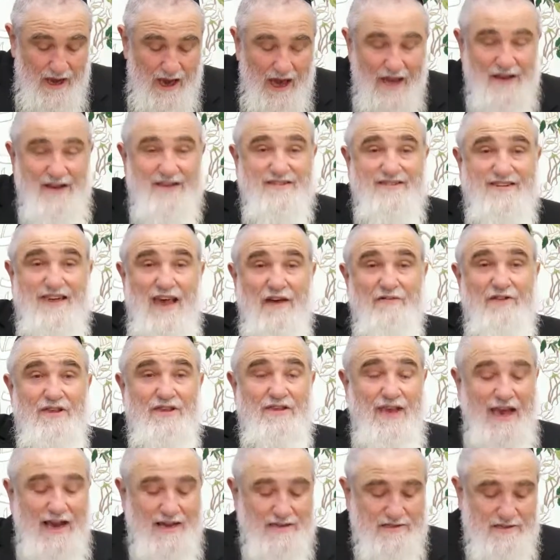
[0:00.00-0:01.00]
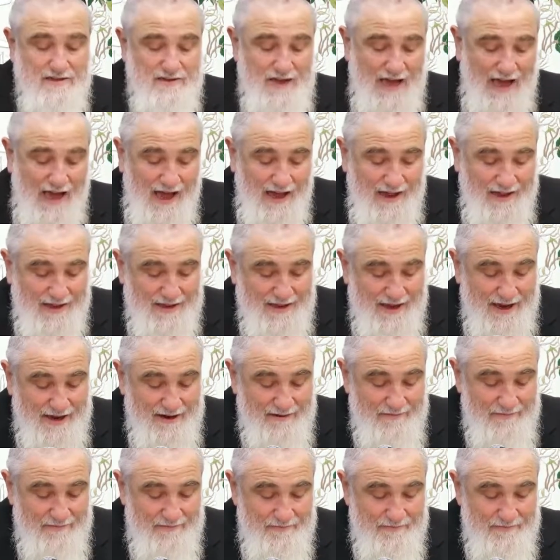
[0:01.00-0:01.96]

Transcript: and the seven days of the holiday.